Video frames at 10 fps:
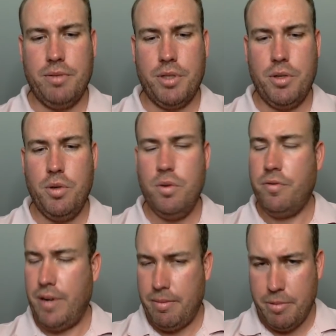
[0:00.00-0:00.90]
What's cool,
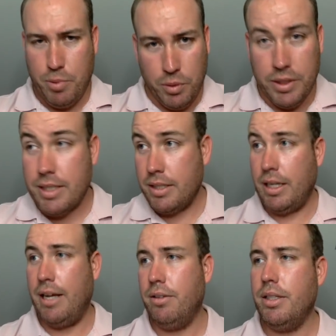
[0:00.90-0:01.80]
family pooling is
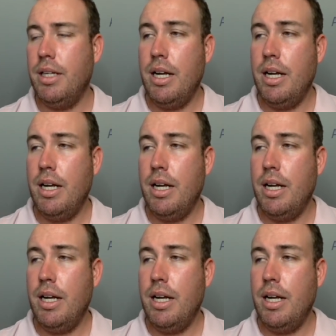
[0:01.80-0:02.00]
allowed.